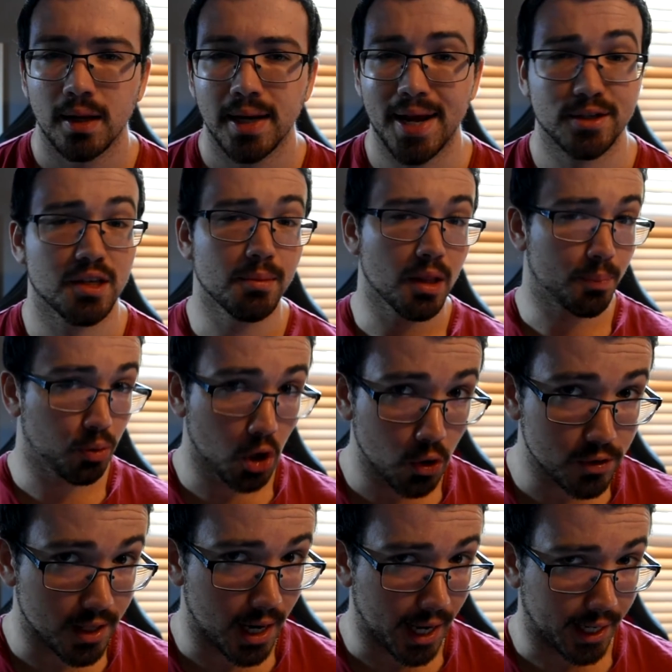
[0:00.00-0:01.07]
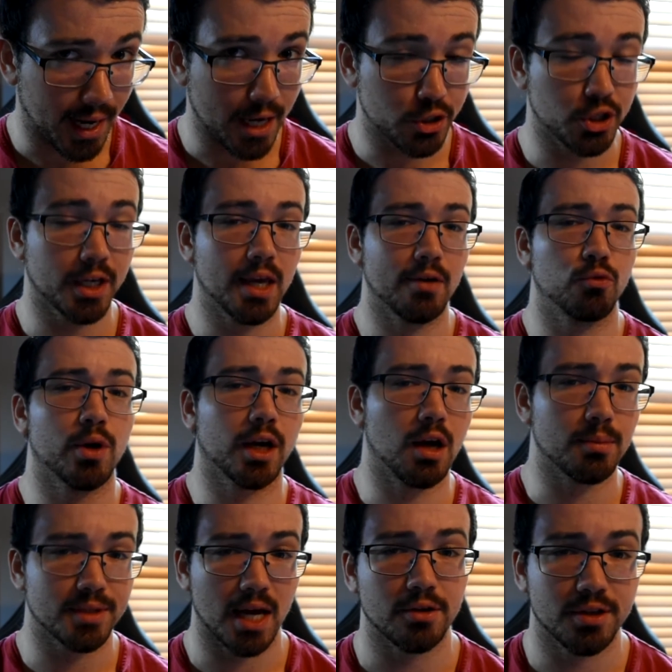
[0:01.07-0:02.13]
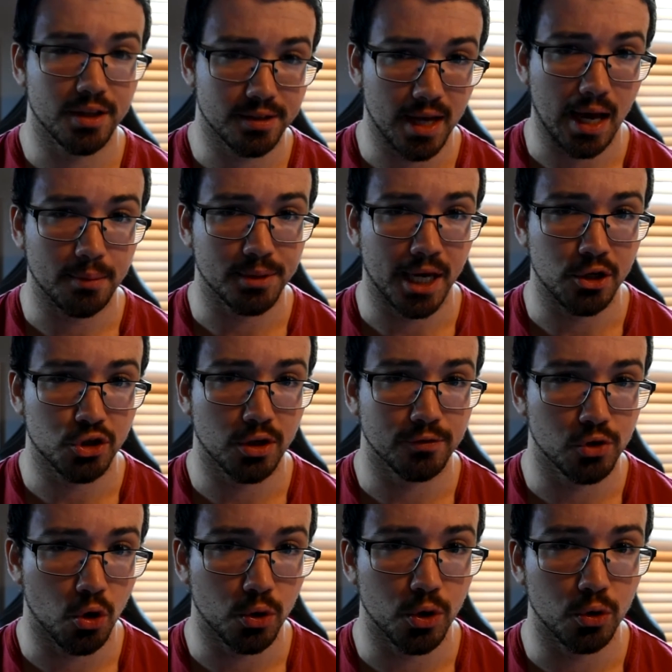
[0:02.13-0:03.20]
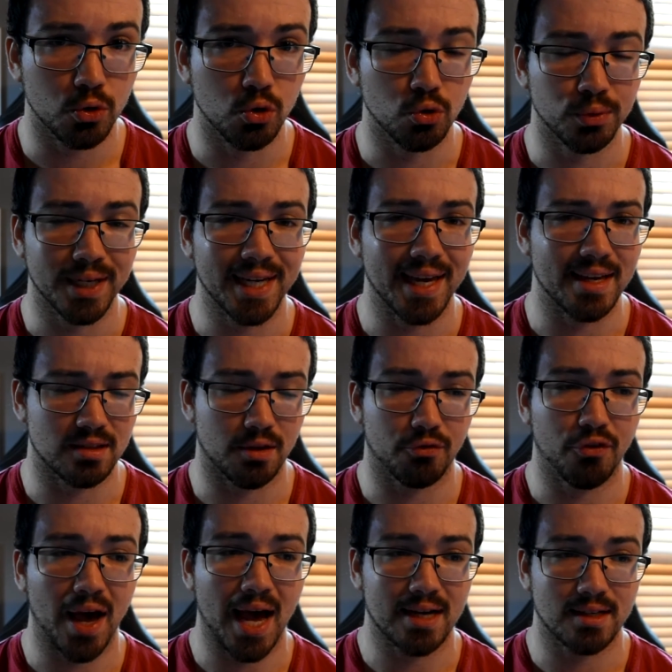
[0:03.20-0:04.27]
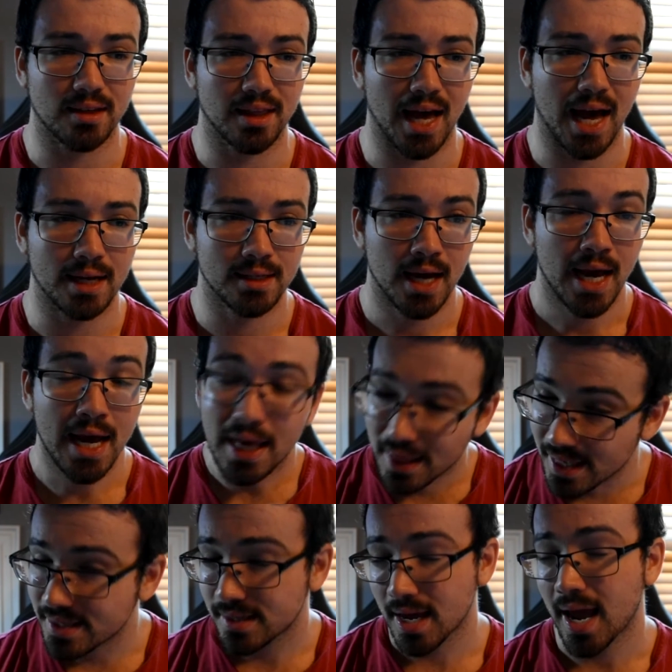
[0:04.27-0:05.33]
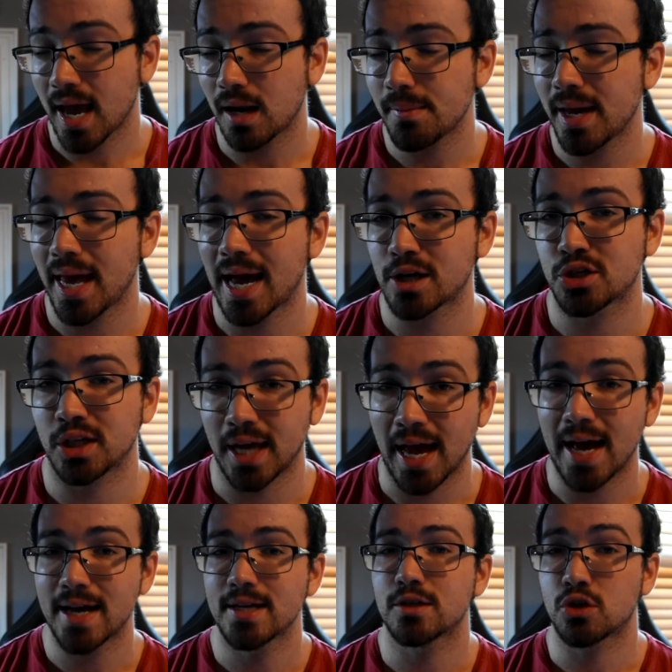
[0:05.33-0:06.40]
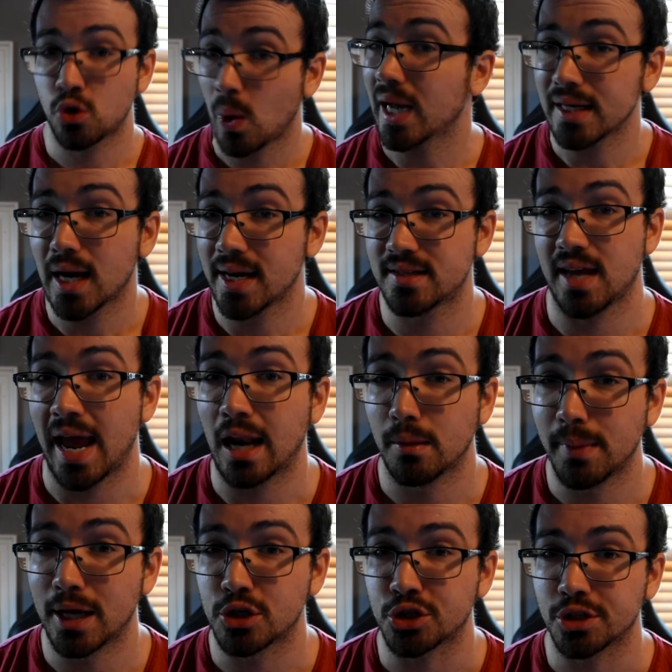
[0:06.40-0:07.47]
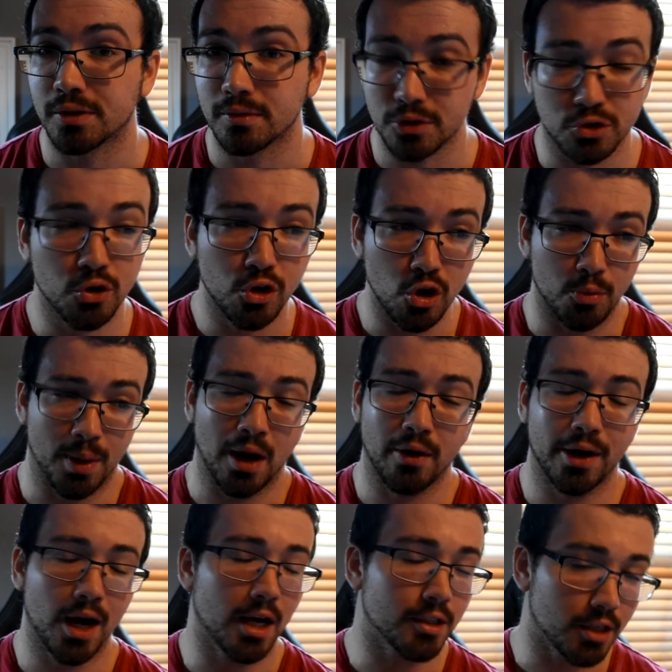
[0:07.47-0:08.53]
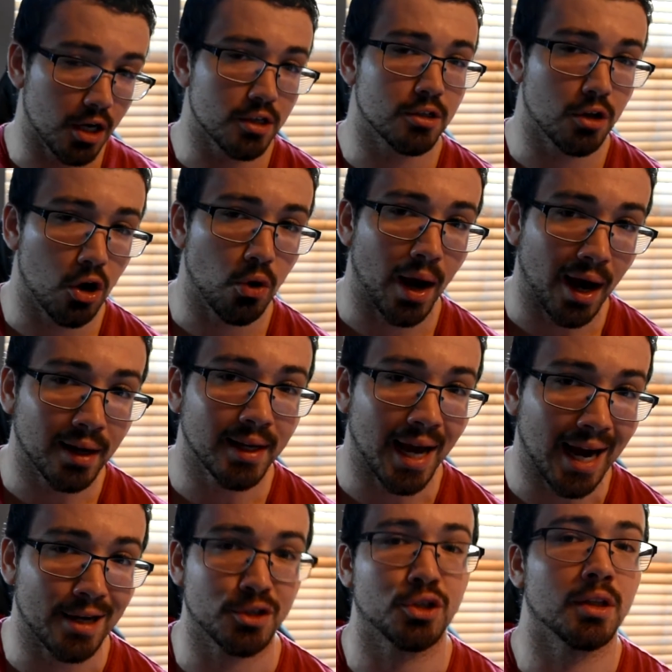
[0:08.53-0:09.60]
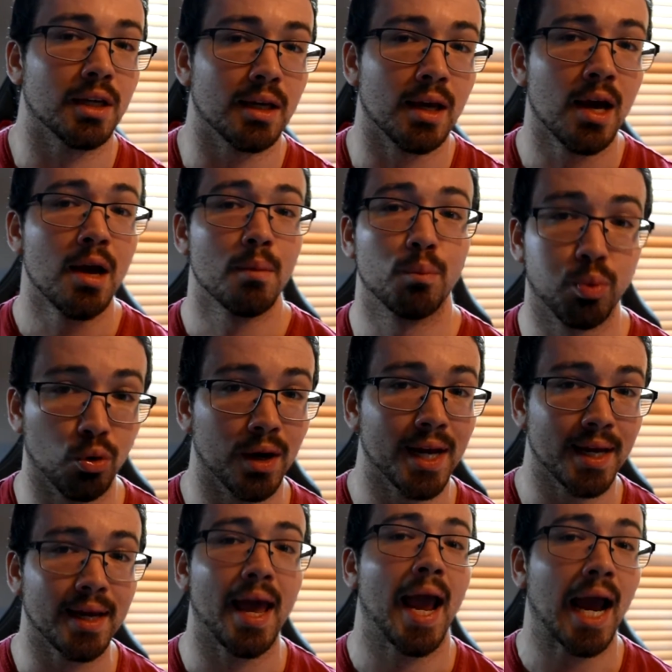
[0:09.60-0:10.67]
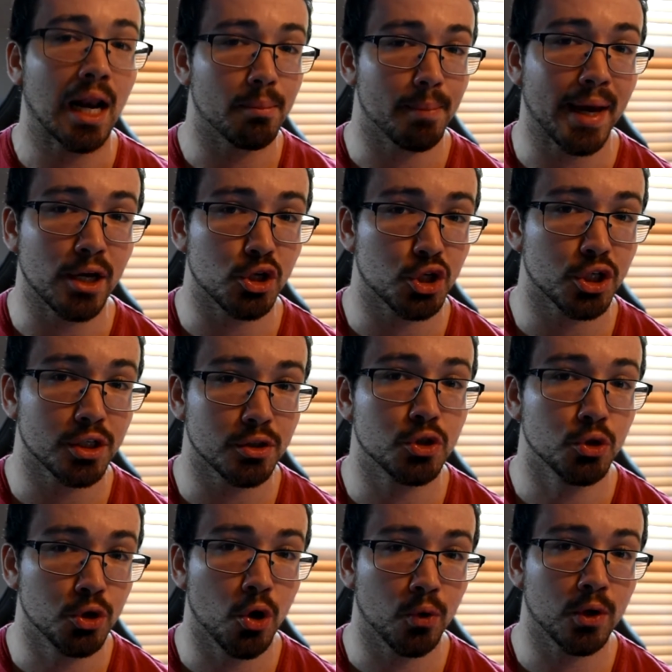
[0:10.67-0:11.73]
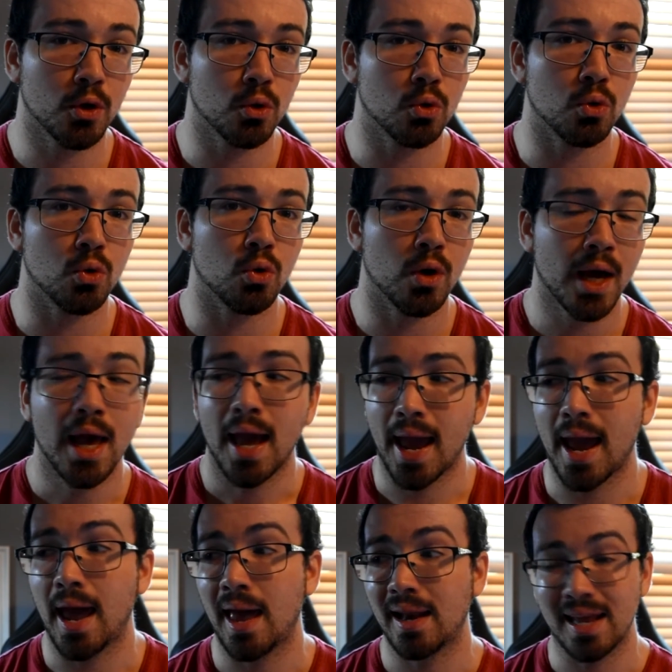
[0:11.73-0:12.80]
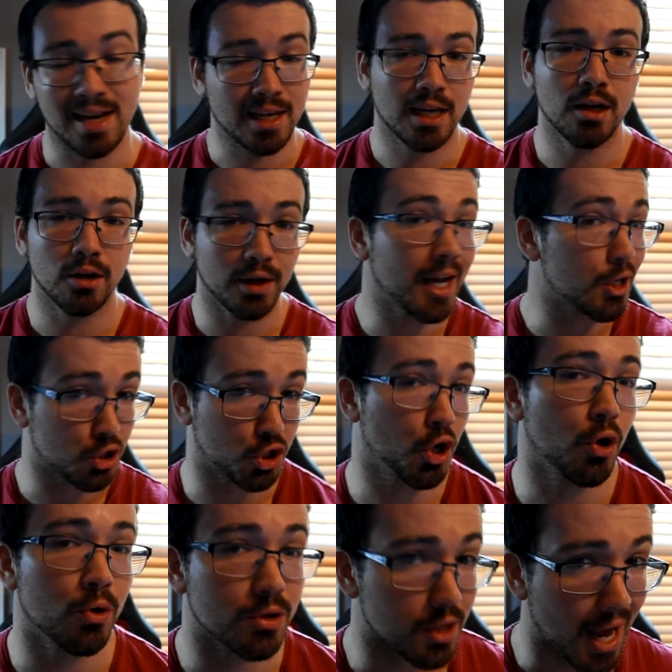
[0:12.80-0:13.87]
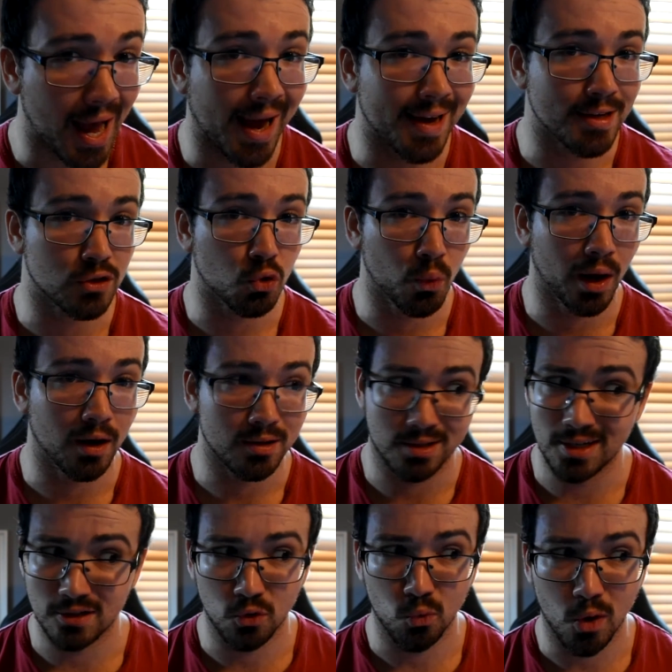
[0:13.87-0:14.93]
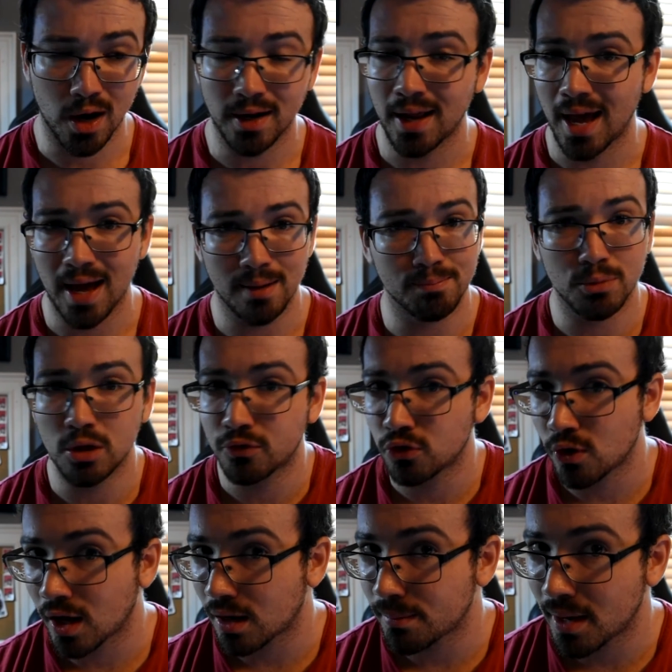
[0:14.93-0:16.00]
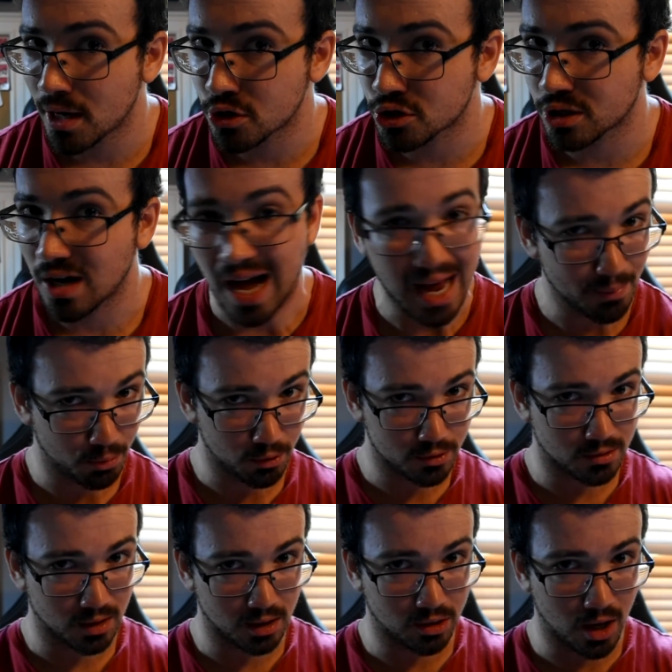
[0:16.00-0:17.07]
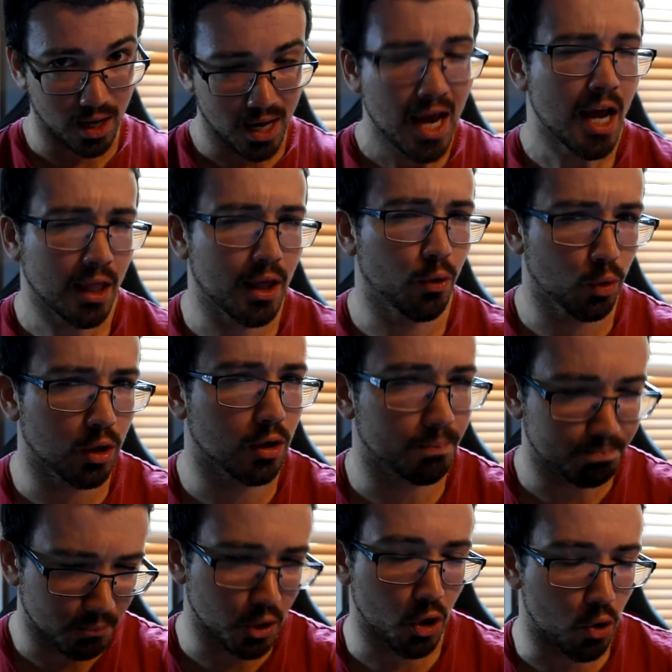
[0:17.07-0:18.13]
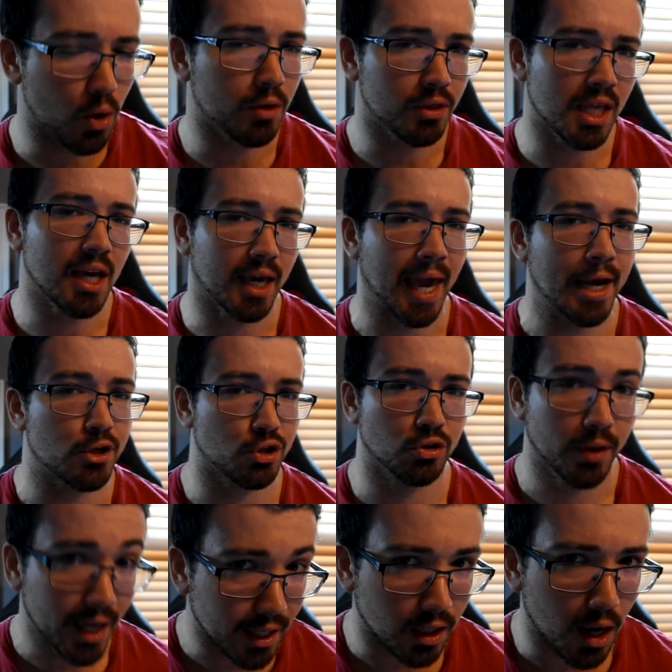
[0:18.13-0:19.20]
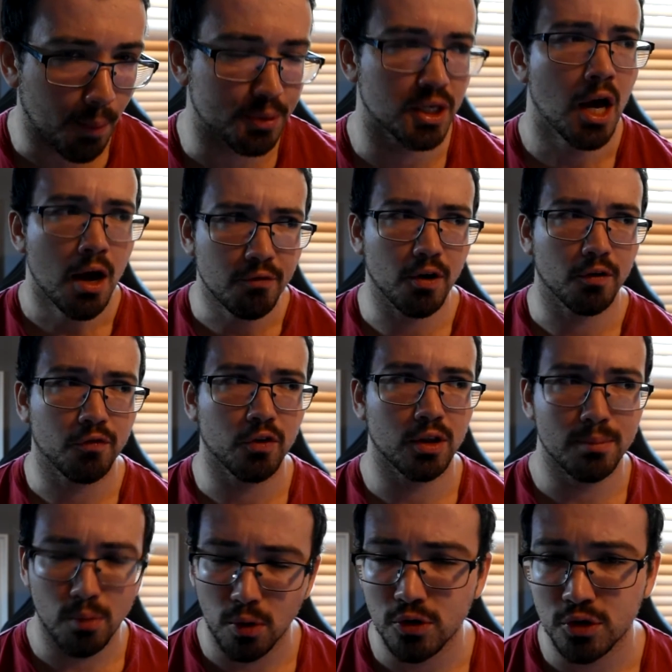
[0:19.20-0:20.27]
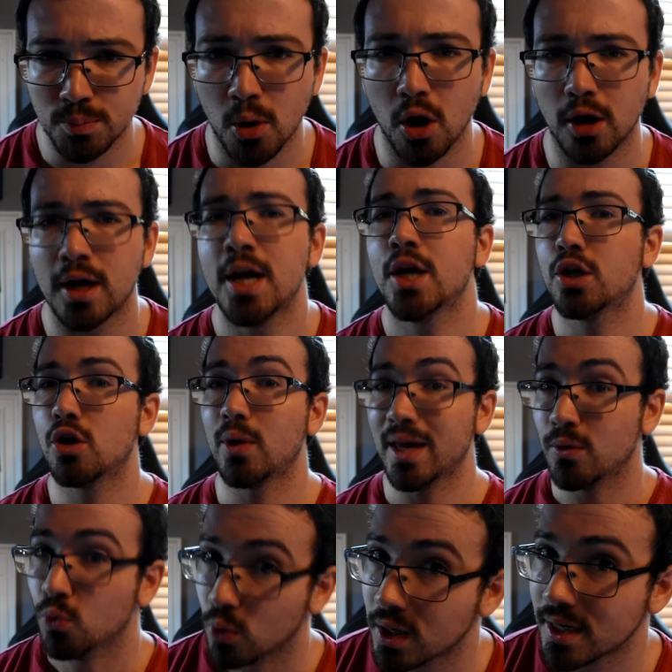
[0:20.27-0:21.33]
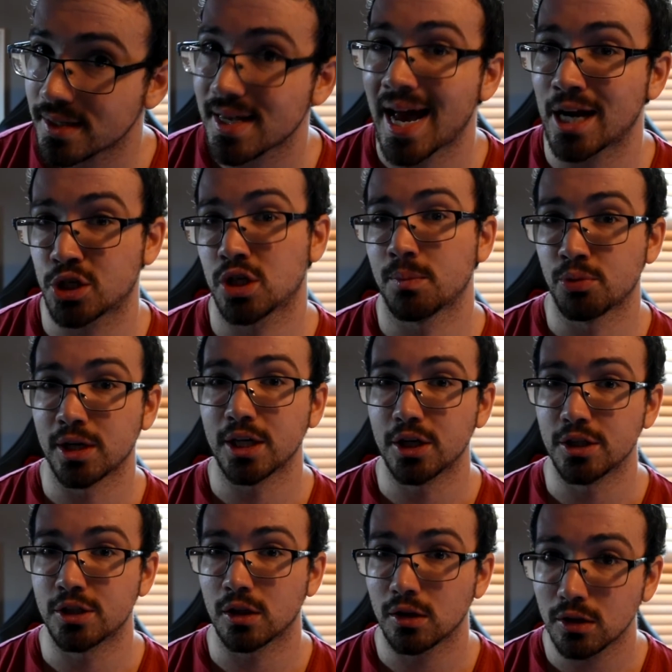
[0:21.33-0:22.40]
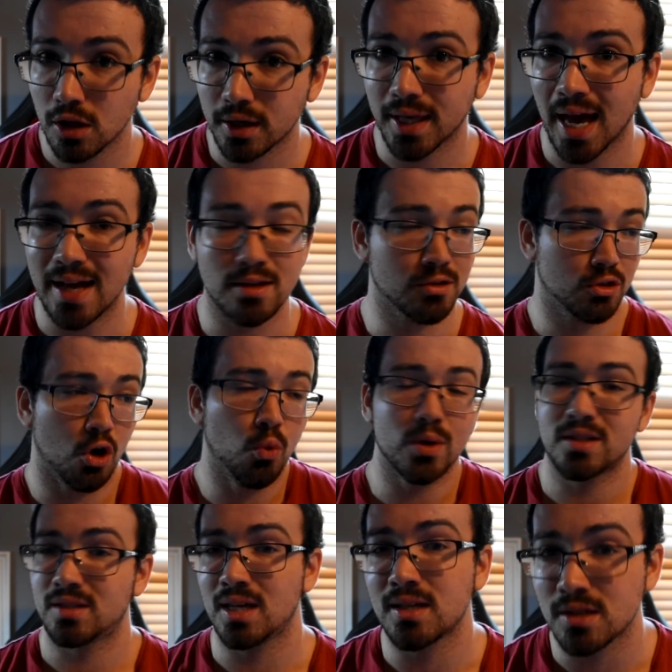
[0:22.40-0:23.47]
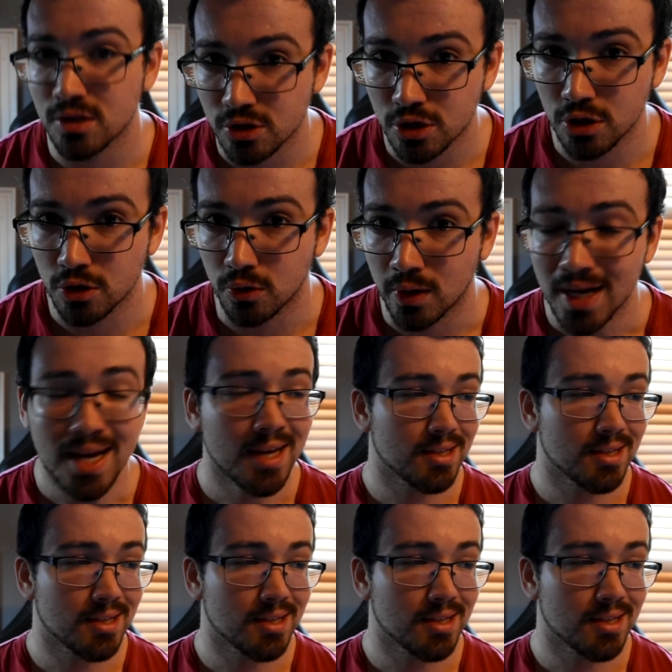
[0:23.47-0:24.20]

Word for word: Now, some of the pros that I can actually give when it comes down to this adaptation of Tokyo Ghoul Re is the fact that this anime actually has quite nice animation. Studio Pierrot does know how to actually bring animation to Tokyo Ghoul, and in here it shows as well. Season 1 had beautiful animation. I personally thought there were, you know, the occasional hiccups, but for the most part, you know, it was actually pretty good to look at. So was Season 2.